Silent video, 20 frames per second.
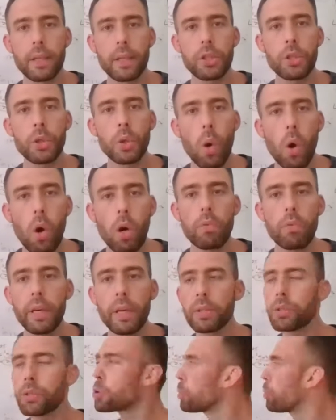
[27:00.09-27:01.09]
You
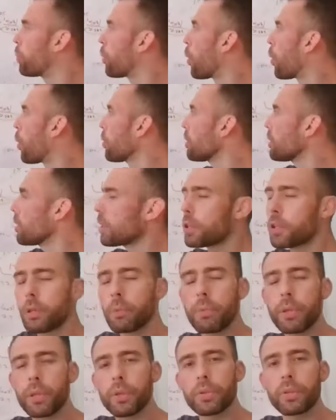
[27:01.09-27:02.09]
already supported the
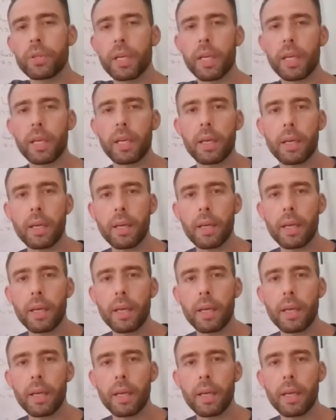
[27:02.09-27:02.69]
community,